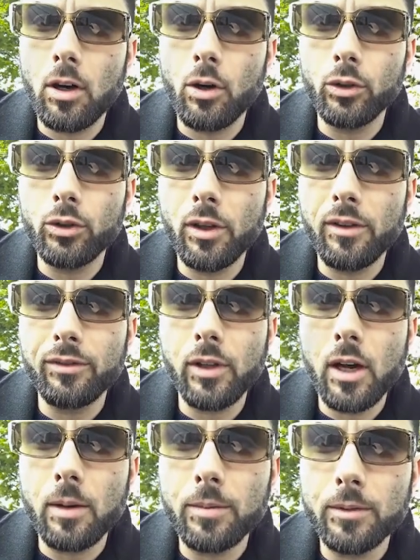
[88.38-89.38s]
all to the
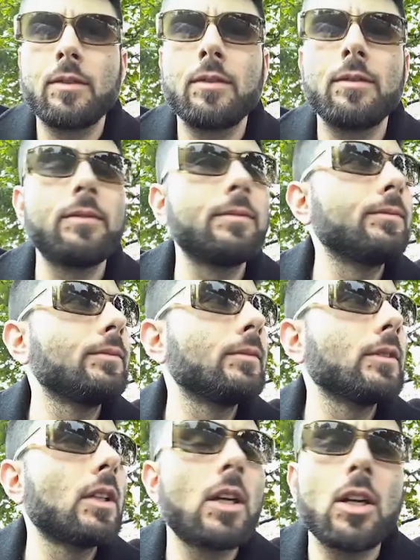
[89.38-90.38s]
flop.
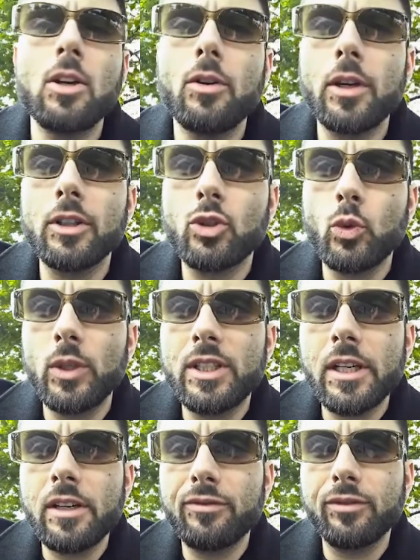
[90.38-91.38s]
All right, so we
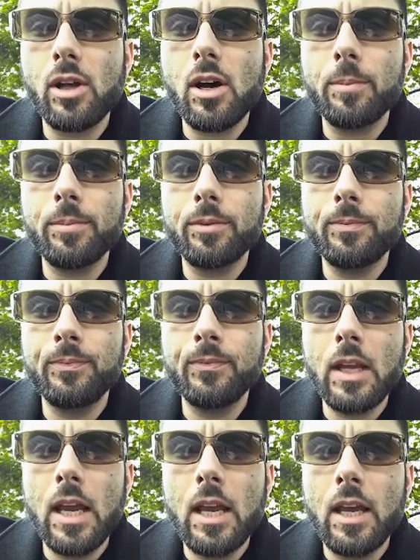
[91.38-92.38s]
take a flop,
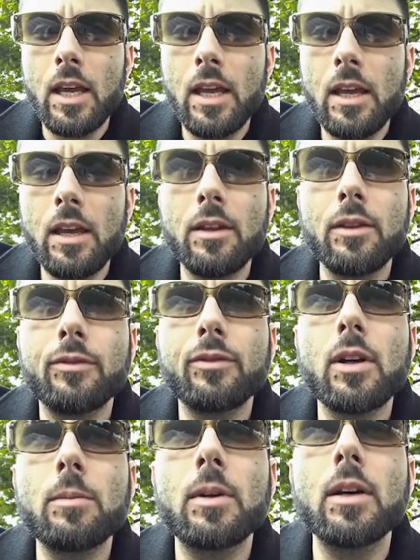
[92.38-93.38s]
and the
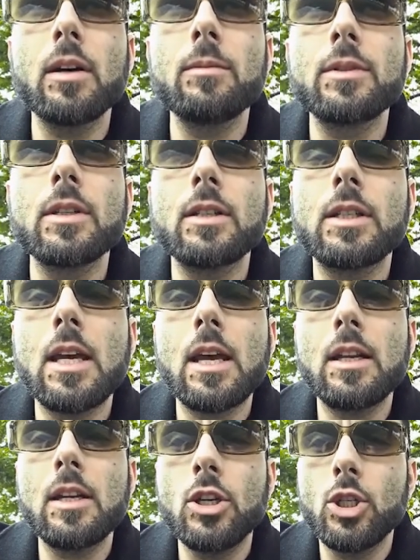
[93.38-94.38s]
flop comes
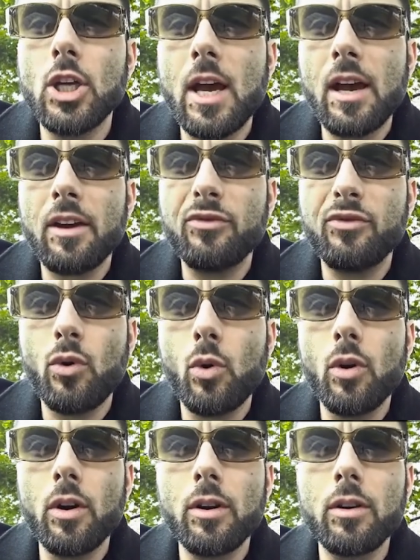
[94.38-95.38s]
10, Jack,
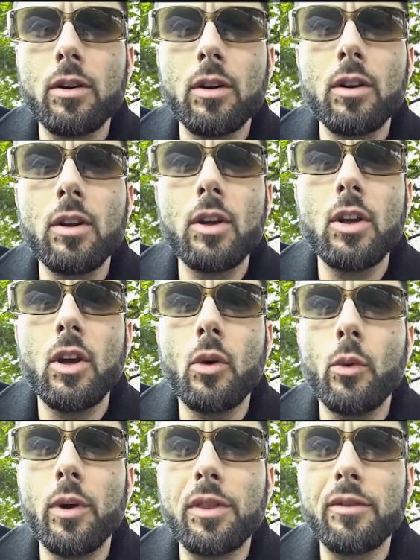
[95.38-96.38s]
4,
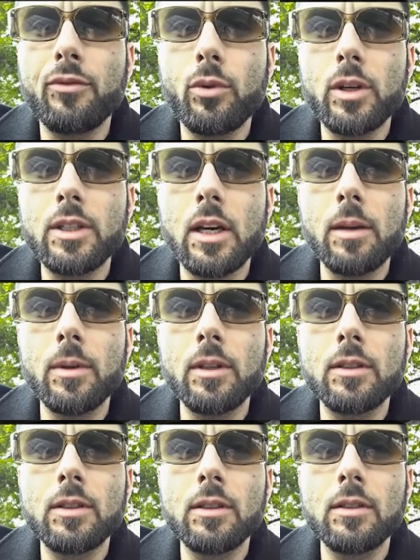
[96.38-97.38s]
with a 4
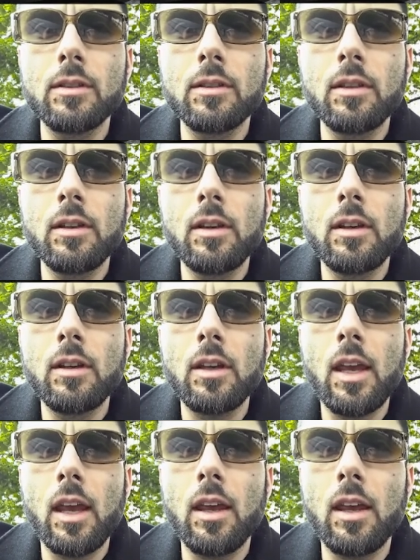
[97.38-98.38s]
diamonds,
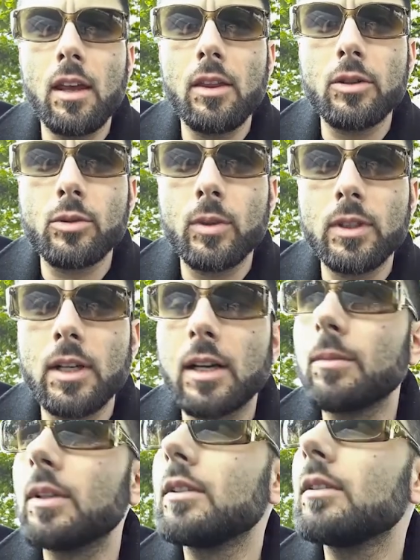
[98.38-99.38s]
and there's 1
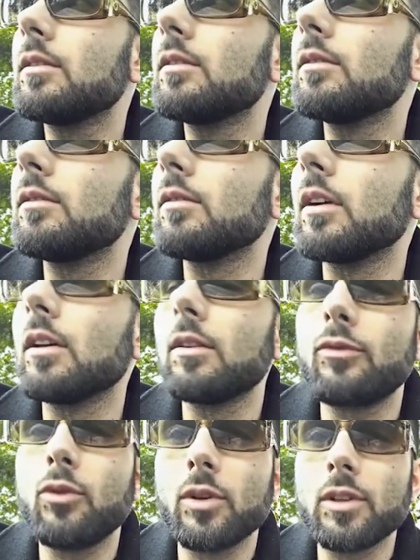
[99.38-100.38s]
diamond. All right,
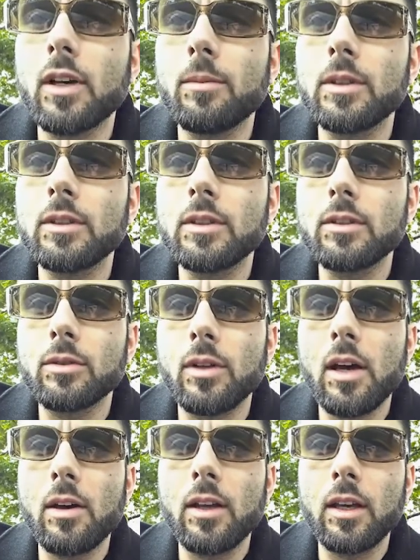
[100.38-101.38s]
4 diamonds. So
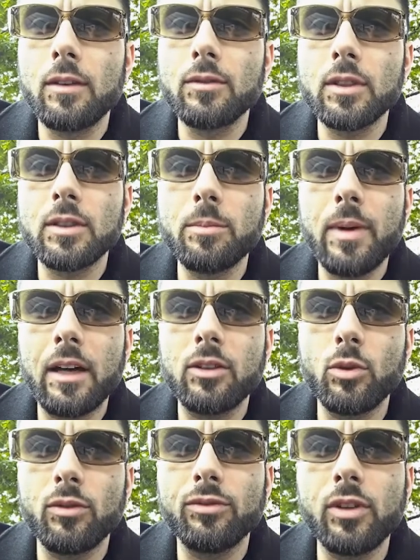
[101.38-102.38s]
now that gives us a
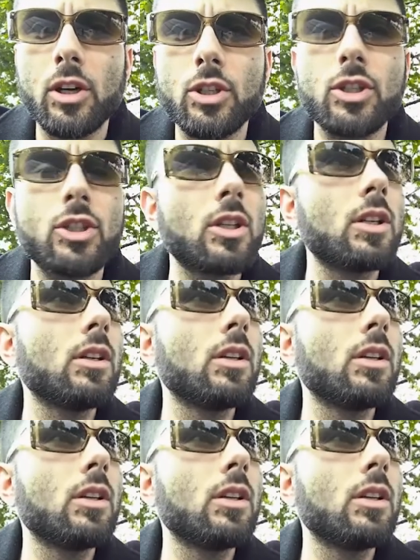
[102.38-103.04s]
backdoor flush.